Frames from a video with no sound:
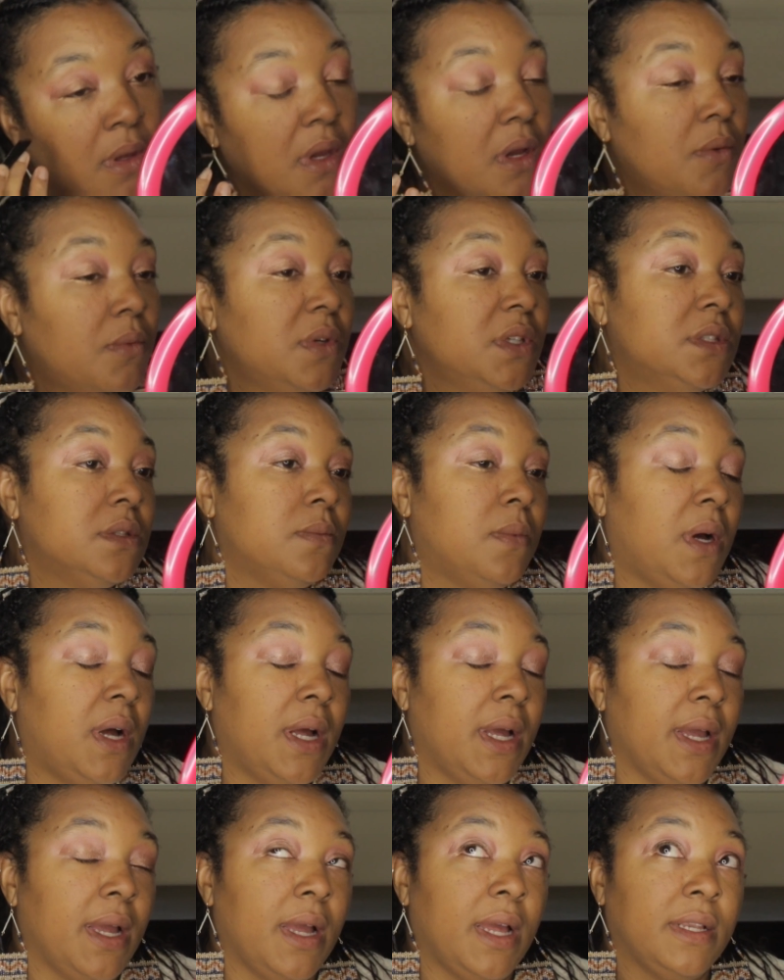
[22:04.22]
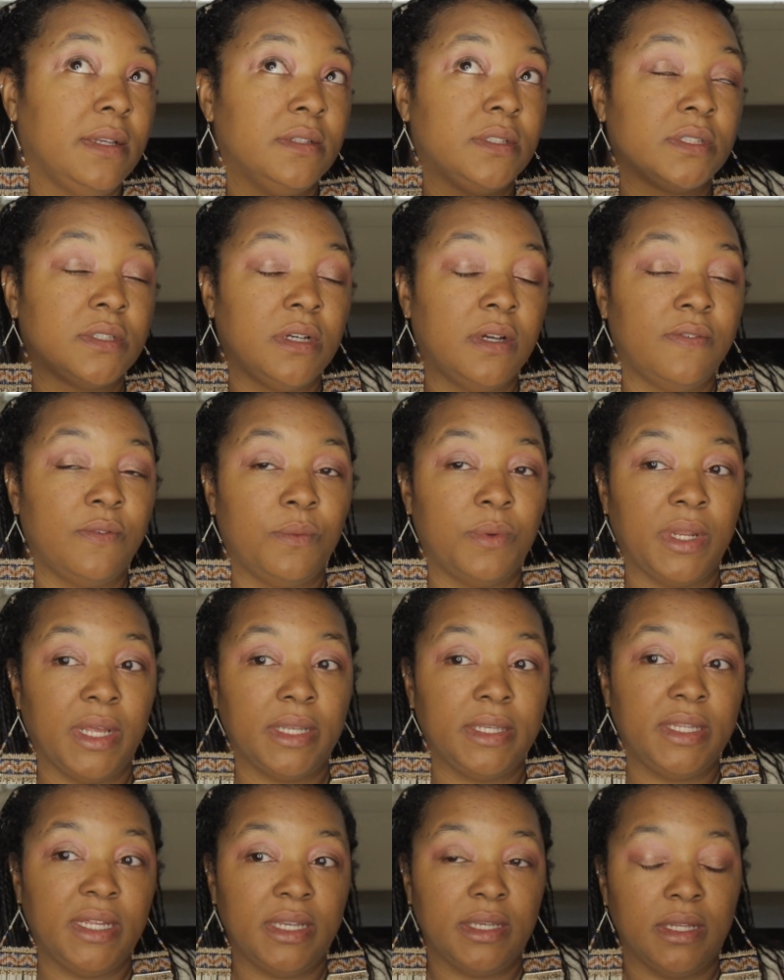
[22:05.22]
And the reason why I discovered when I
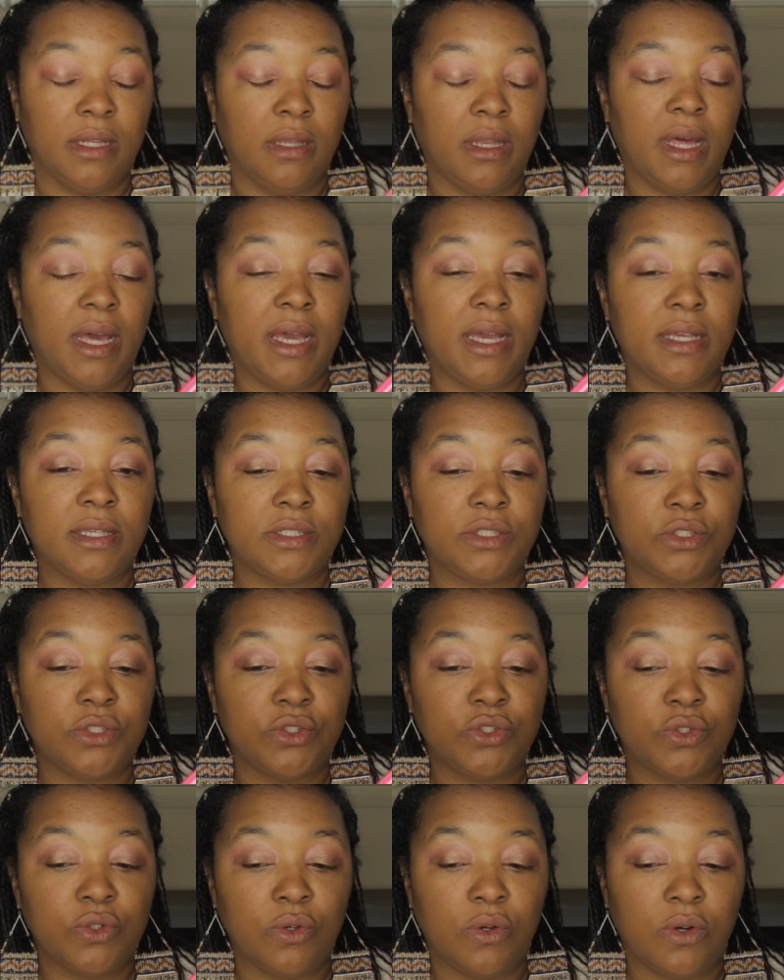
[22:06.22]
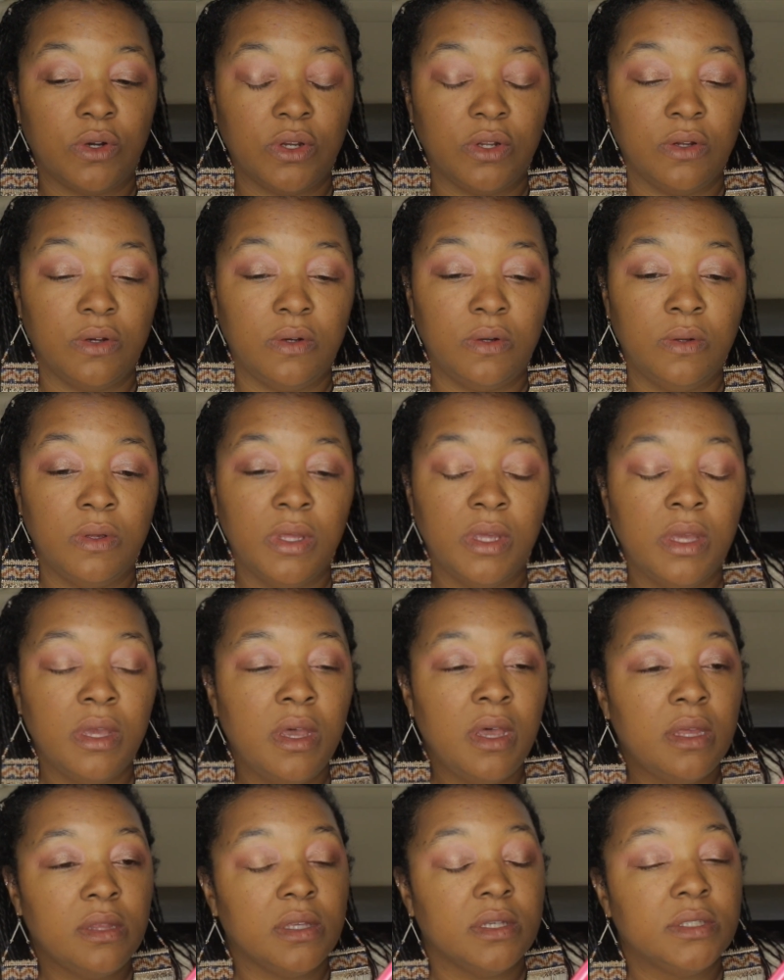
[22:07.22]
did the last tutorial
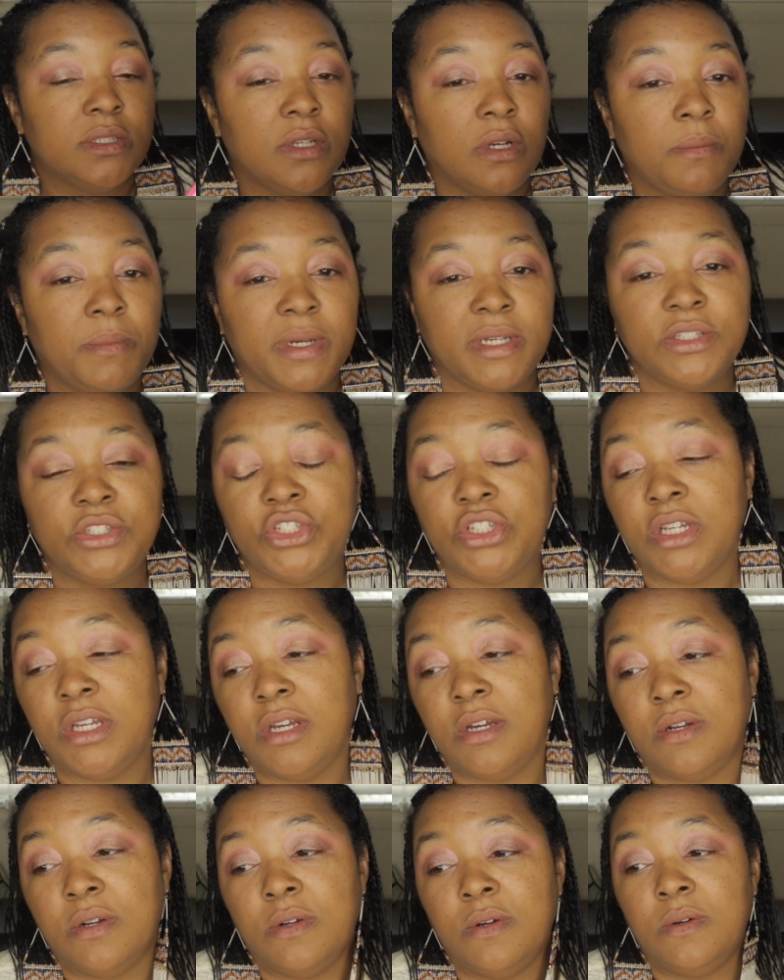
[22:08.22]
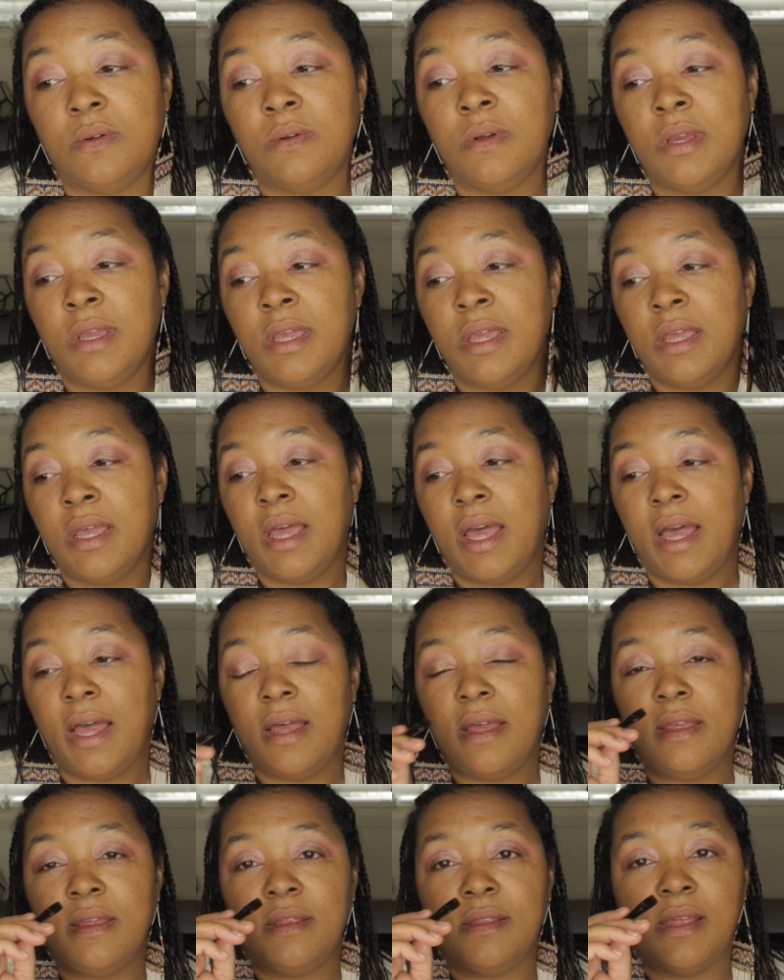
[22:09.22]
that's on my channel,
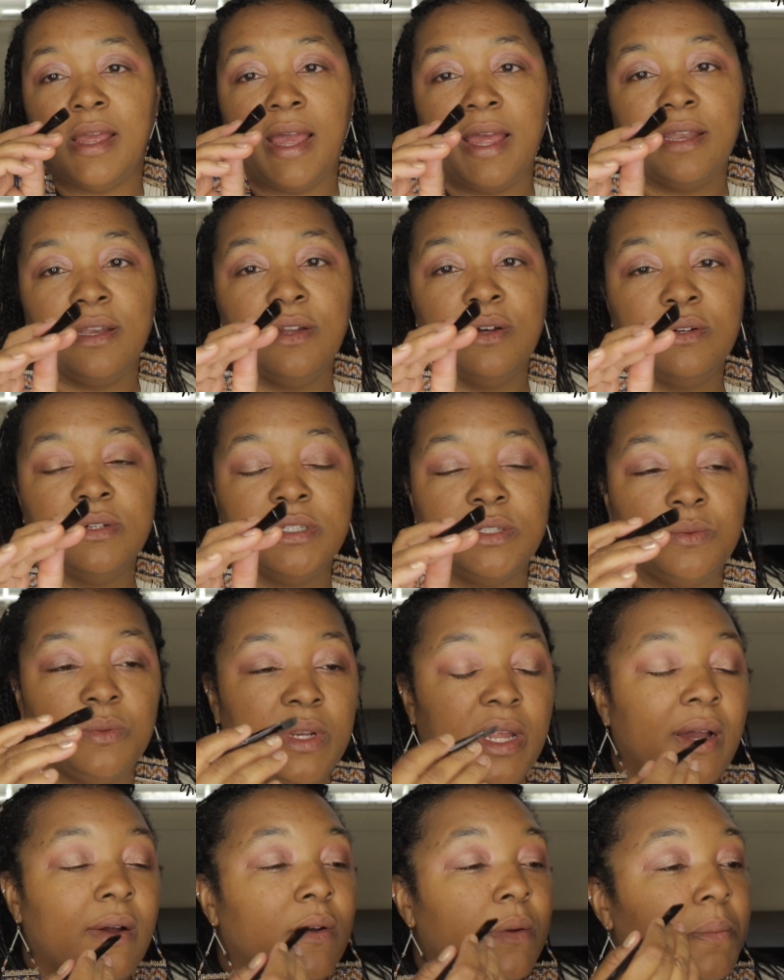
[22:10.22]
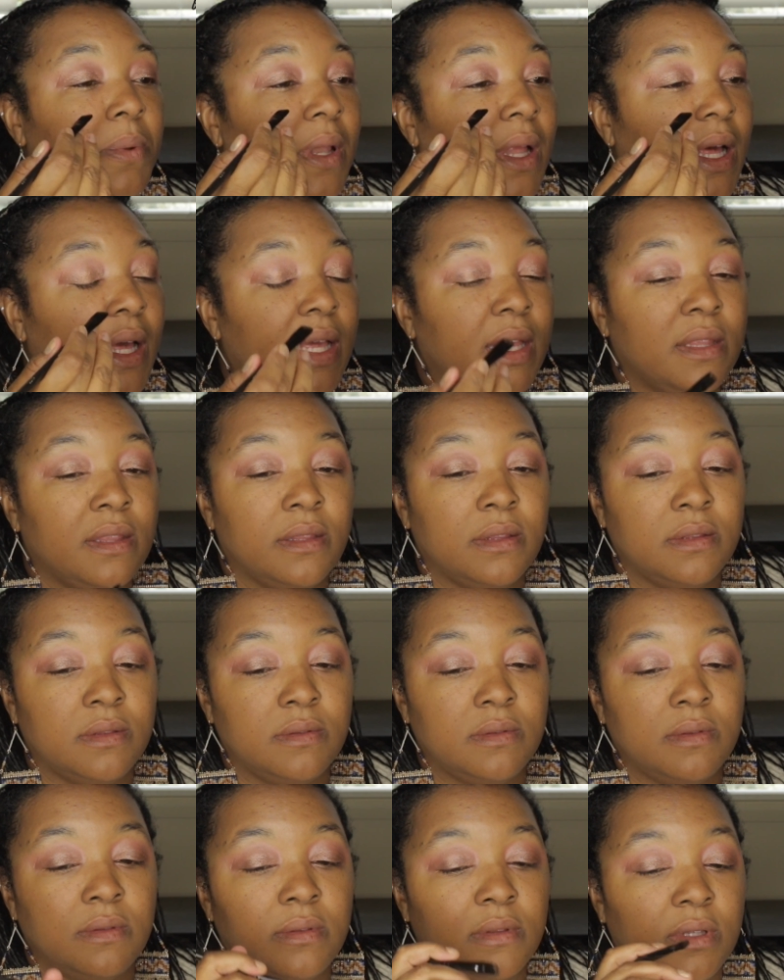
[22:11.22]
I noticed when I was applying
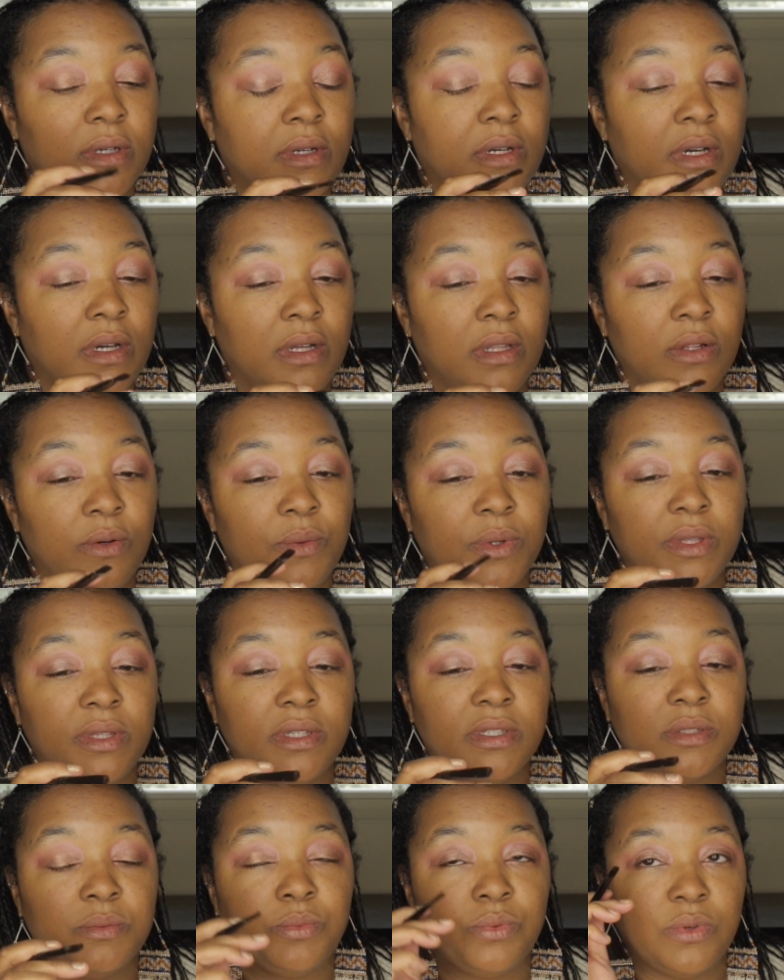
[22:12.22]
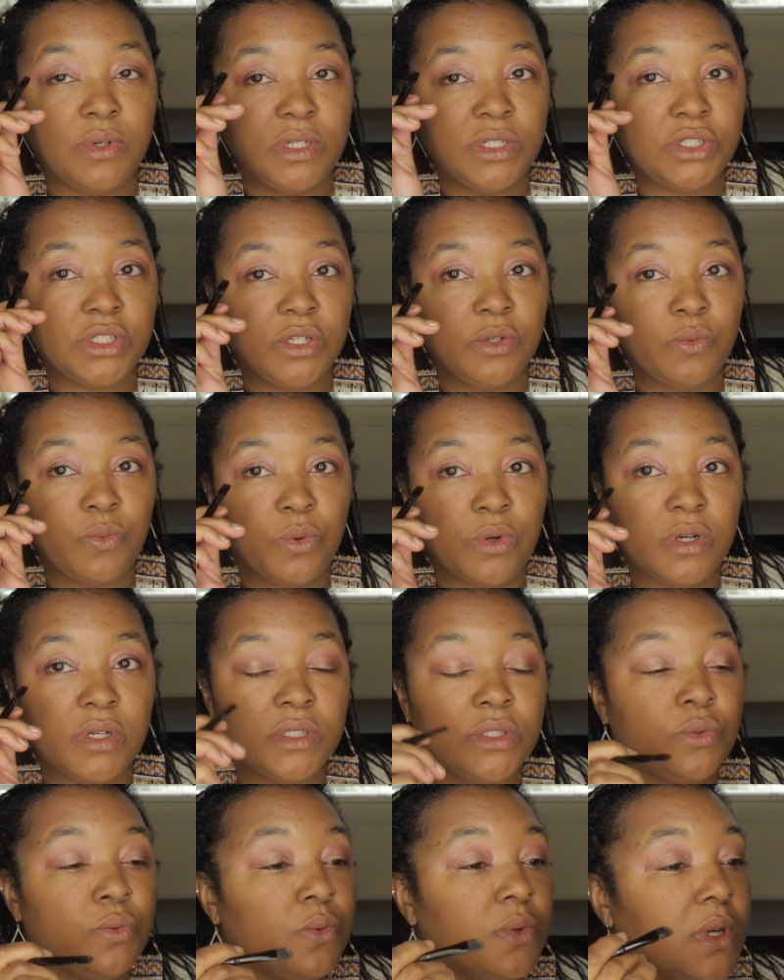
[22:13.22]
the color with this brush, it
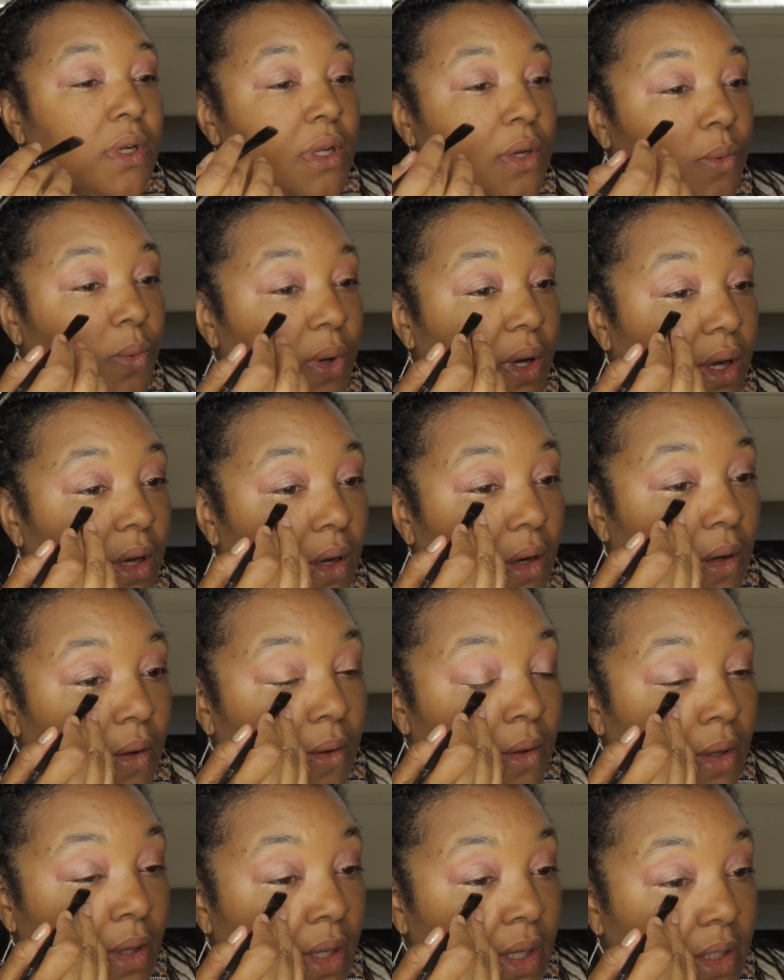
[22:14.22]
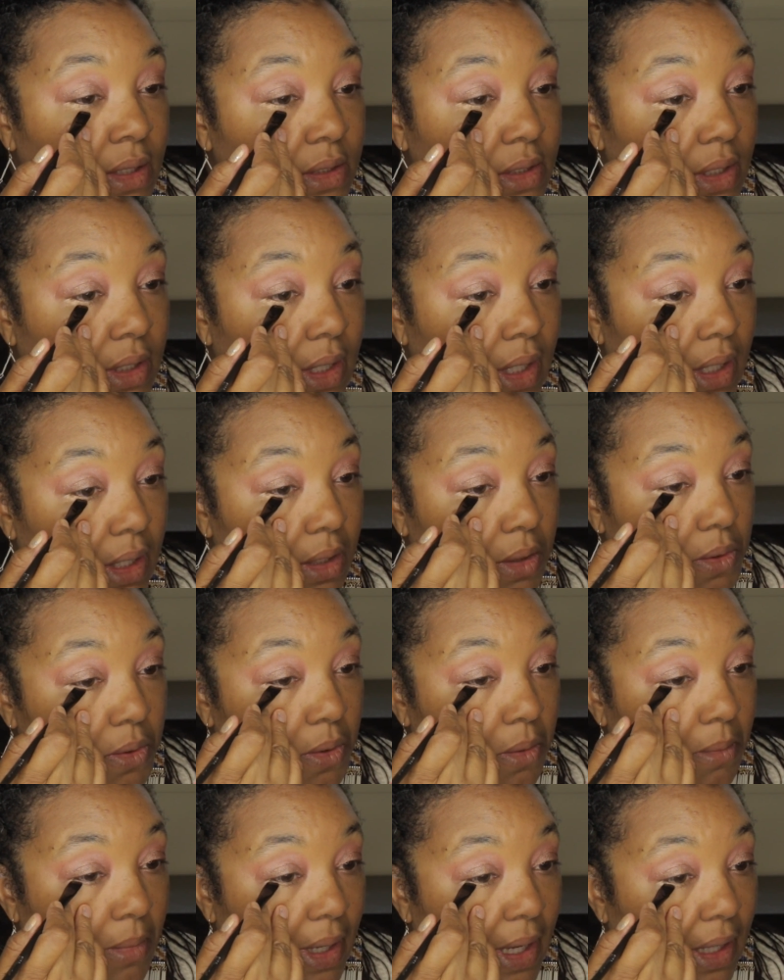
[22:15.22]
works really well to get
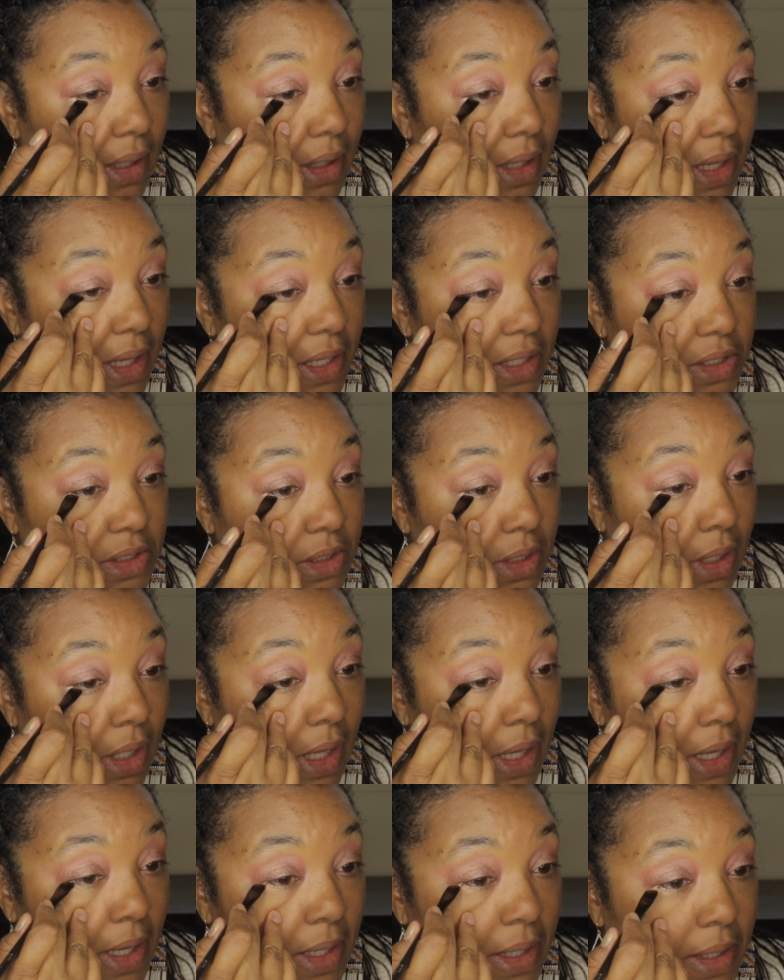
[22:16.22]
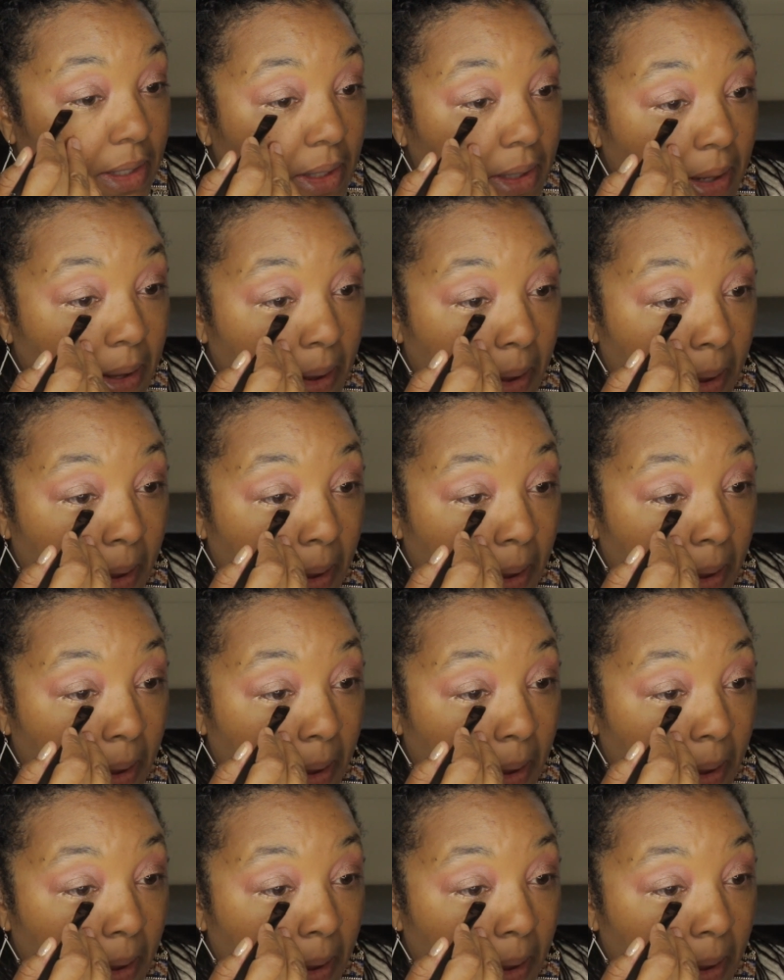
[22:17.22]
into my lash line.